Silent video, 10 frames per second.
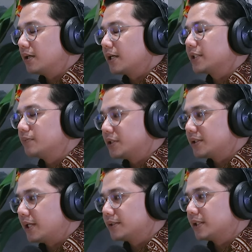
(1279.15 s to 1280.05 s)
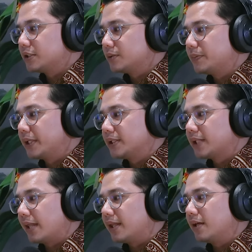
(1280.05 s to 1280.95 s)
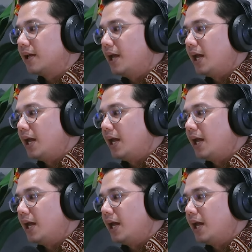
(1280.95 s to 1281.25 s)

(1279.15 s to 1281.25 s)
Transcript: customers likes us is because I think